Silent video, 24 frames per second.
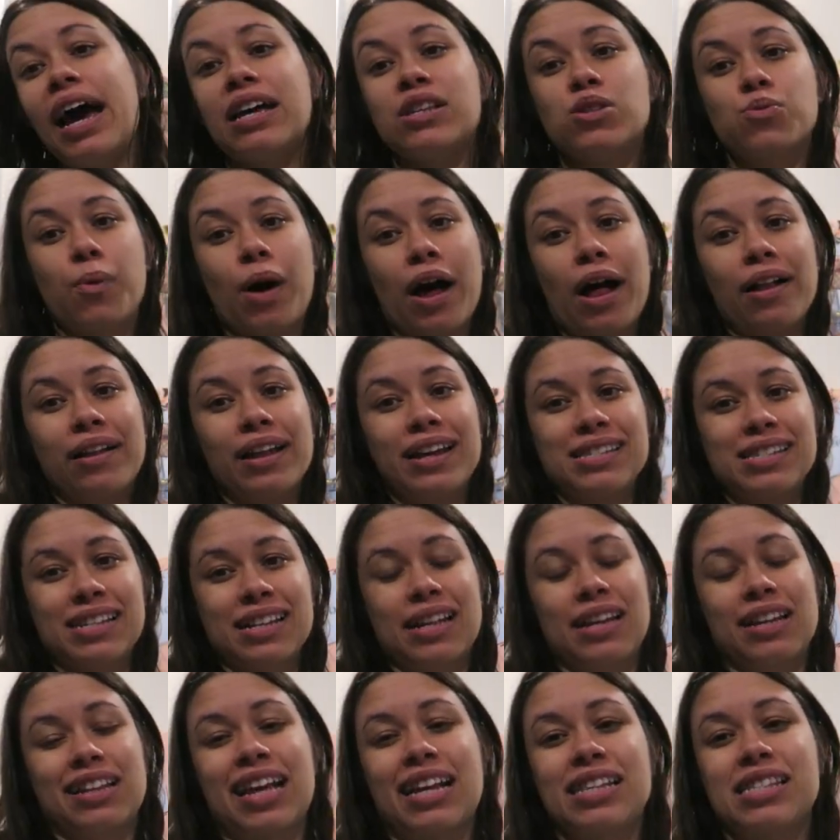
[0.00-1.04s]
as well as
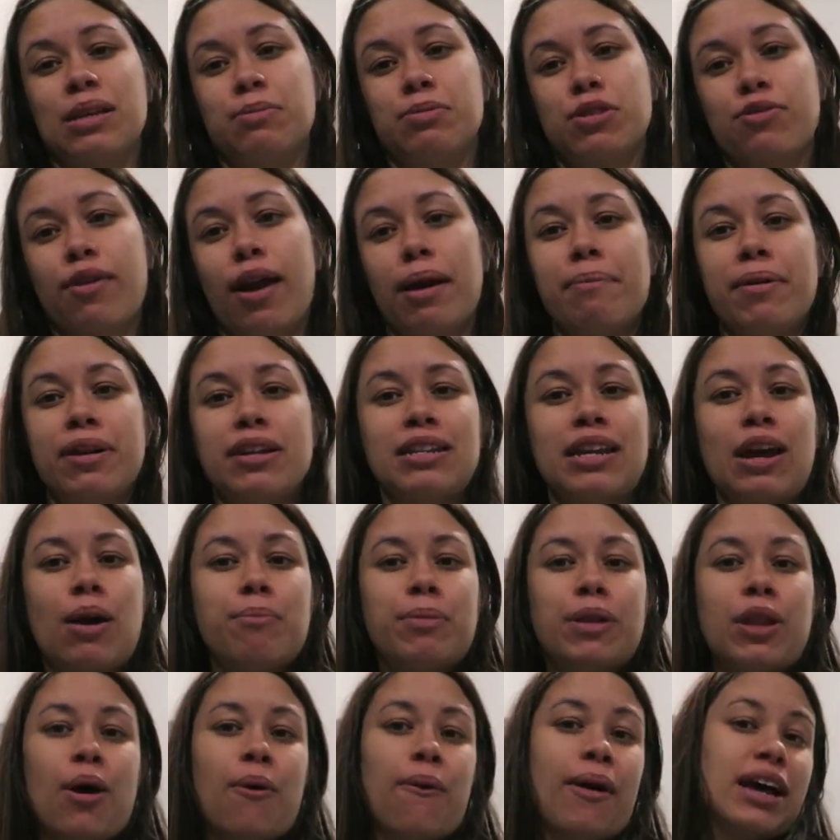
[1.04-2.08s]
click that subscribe button down
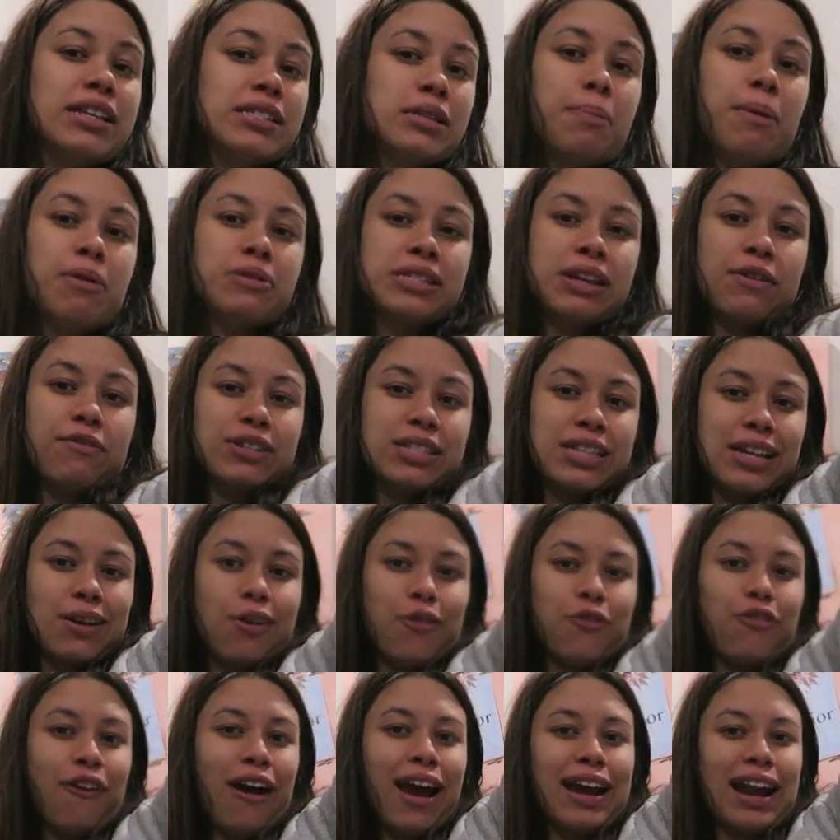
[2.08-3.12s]
below, as I post every
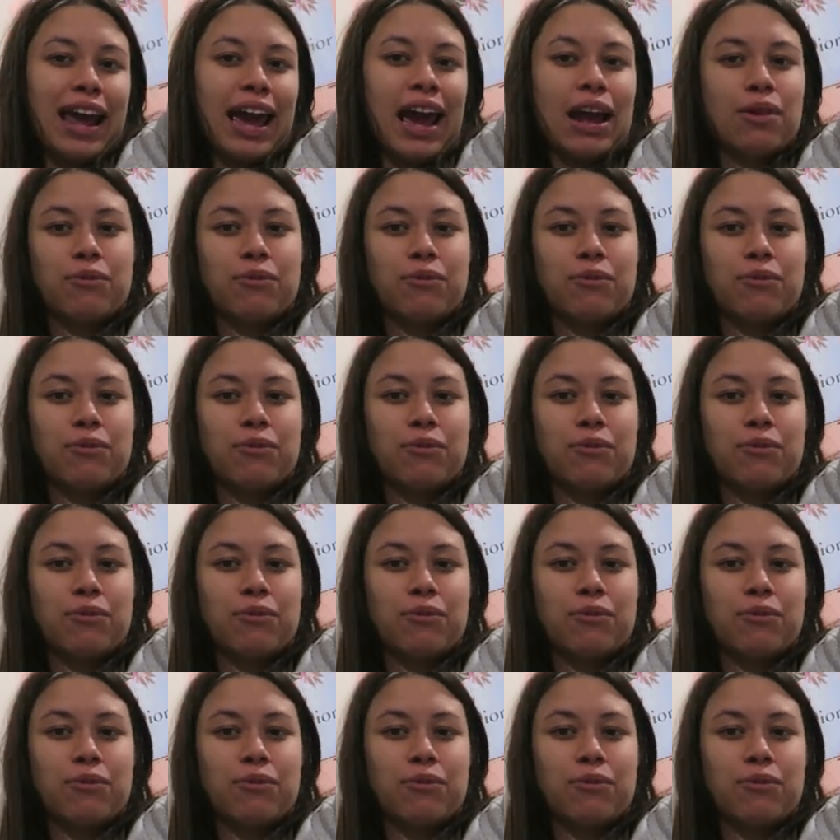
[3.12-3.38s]
single Friday.